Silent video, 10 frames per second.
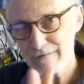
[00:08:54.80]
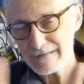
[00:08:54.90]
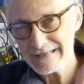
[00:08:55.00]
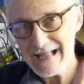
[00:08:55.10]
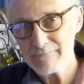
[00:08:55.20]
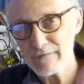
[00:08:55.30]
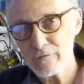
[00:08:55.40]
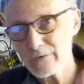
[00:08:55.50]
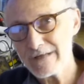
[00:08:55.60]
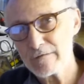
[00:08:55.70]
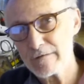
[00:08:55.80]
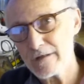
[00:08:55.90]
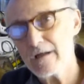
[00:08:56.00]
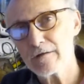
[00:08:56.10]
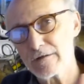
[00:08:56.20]
There's a gap before it even
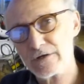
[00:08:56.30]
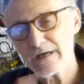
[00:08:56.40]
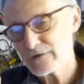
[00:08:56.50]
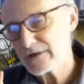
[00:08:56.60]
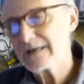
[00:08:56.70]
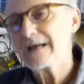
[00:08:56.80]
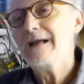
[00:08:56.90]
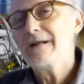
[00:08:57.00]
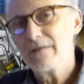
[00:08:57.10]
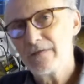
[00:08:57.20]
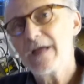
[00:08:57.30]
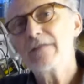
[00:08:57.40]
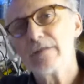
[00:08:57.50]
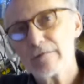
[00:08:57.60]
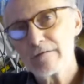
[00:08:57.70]
starts changing,
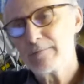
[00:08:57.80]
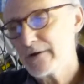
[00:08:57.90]
then there's a